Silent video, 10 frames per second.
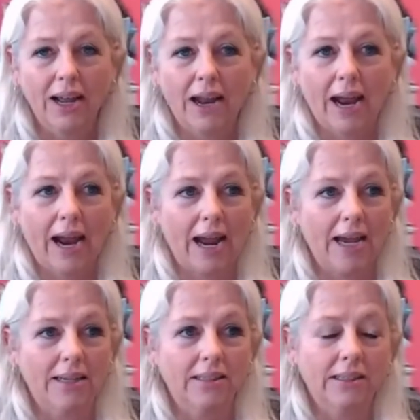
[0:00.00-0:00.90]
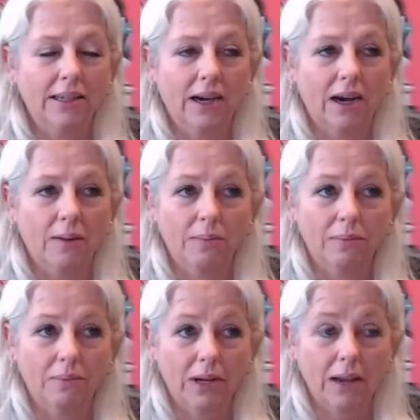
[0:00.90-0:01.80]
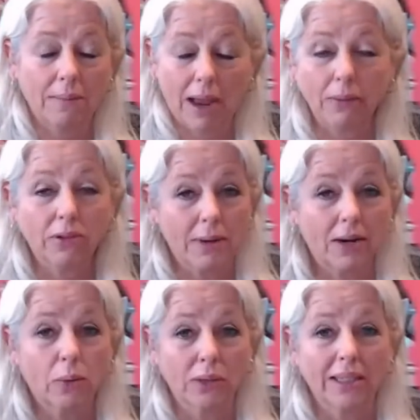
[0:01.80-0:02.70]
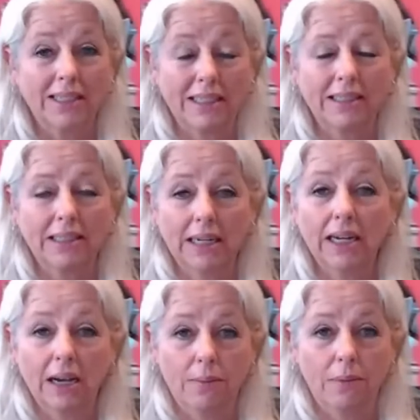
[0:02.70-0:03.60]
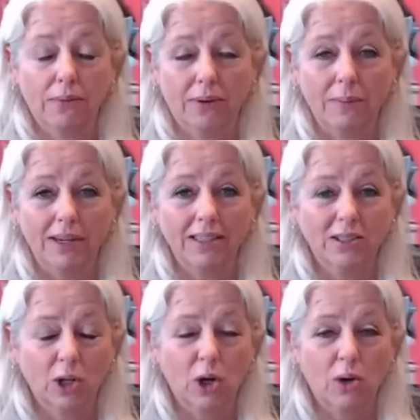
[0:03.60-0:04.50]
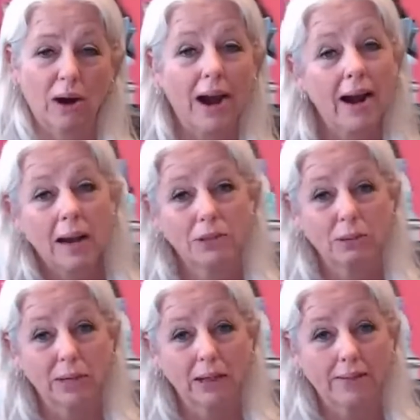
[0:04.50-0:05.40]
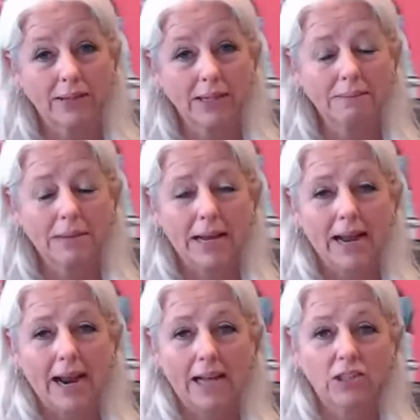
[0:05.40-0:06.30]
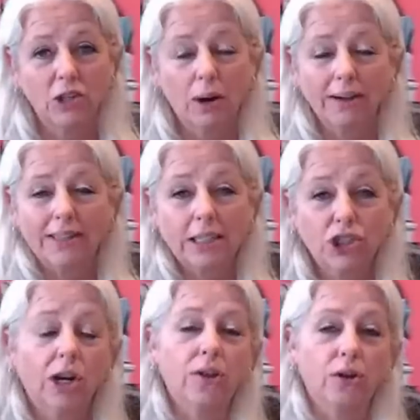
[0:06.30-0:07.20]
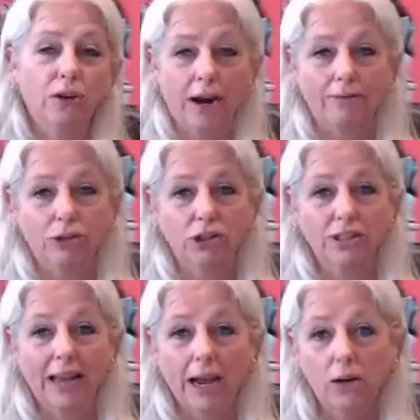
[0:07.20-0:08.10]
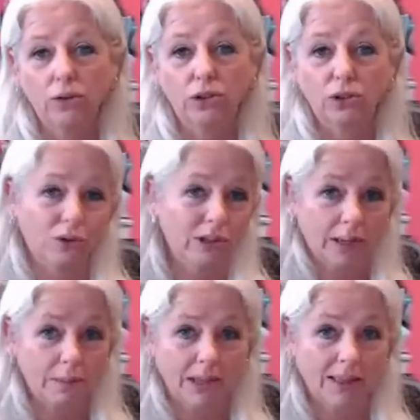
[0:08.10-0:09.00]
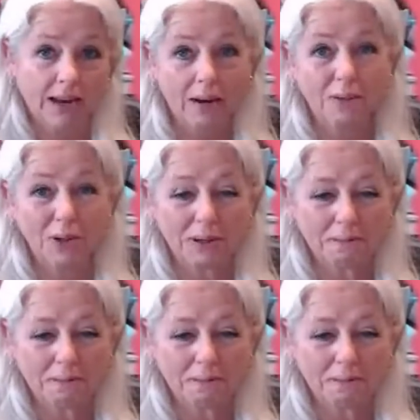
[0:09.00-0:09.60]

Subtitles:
and am able to make a really decent income from it. So I absolutely love it. And so I teach other crafters how to do the same thing that I'm doing.